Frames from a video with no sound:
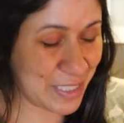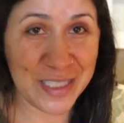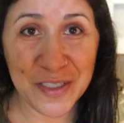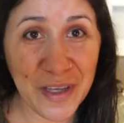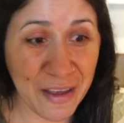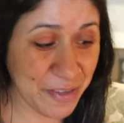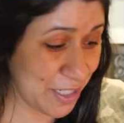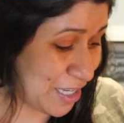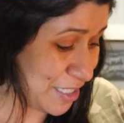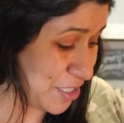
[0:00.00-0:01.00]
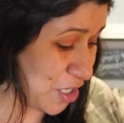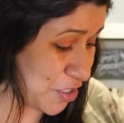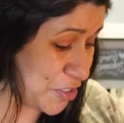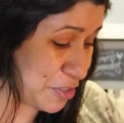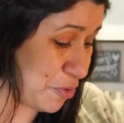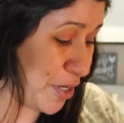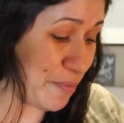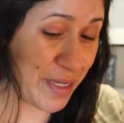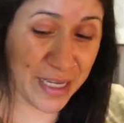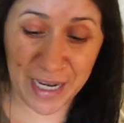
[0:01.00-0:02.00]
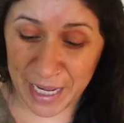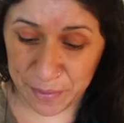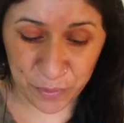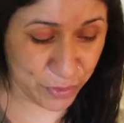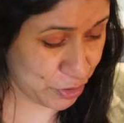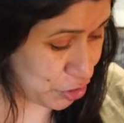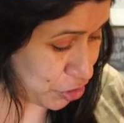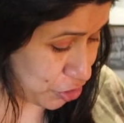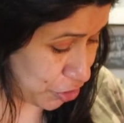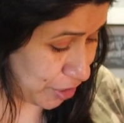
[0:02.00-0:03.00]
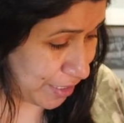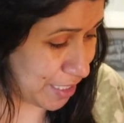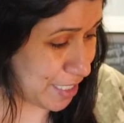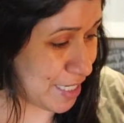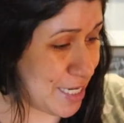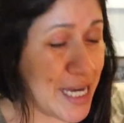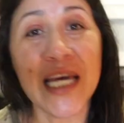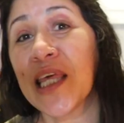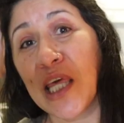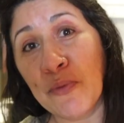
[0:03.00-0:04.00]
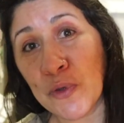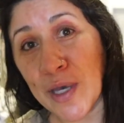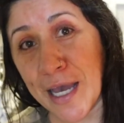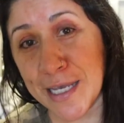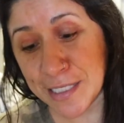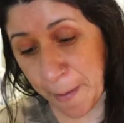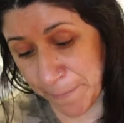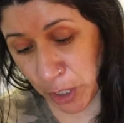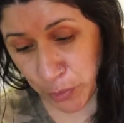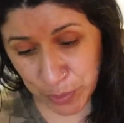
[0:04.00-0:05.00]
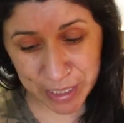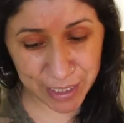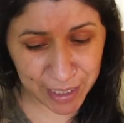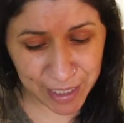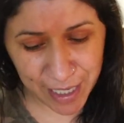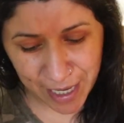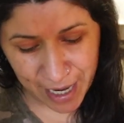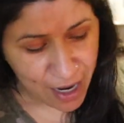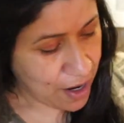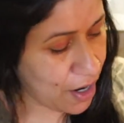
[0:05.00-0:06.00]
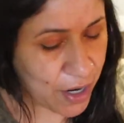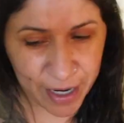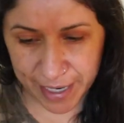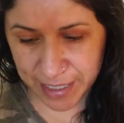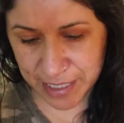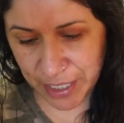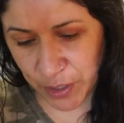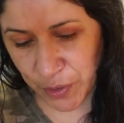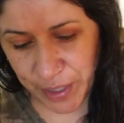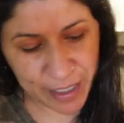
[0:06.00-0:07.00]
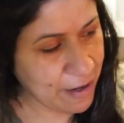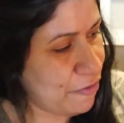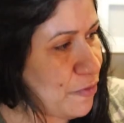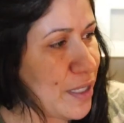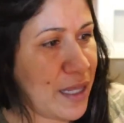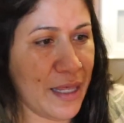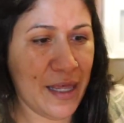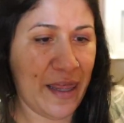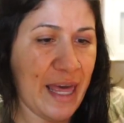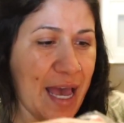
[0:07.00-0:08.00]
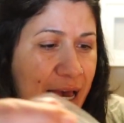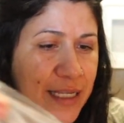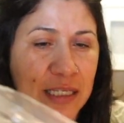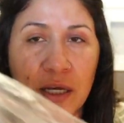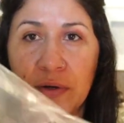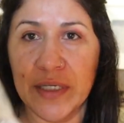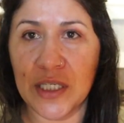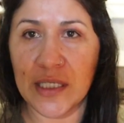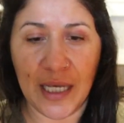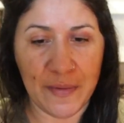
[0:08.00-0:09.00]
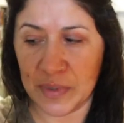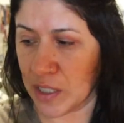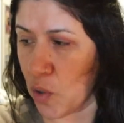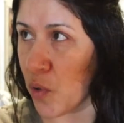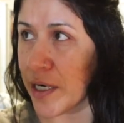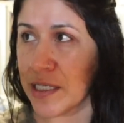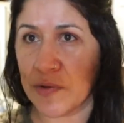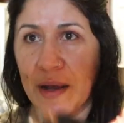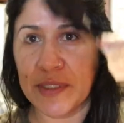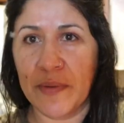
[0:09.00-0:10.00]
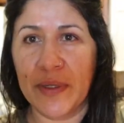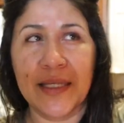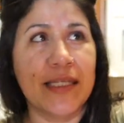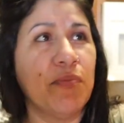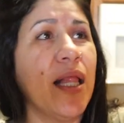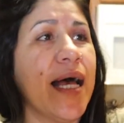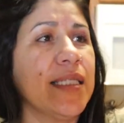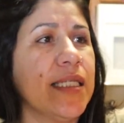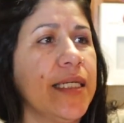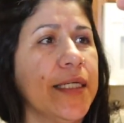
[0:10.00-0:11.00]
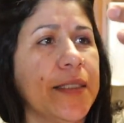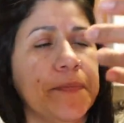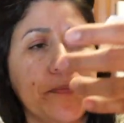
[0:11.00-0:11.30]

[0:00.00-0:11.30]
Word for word: Still haven't gotten a doctor's appointment. I will surely keep you guys posted. All right, so enough with that. So it just comes, the cord is wrapped up in this plastic.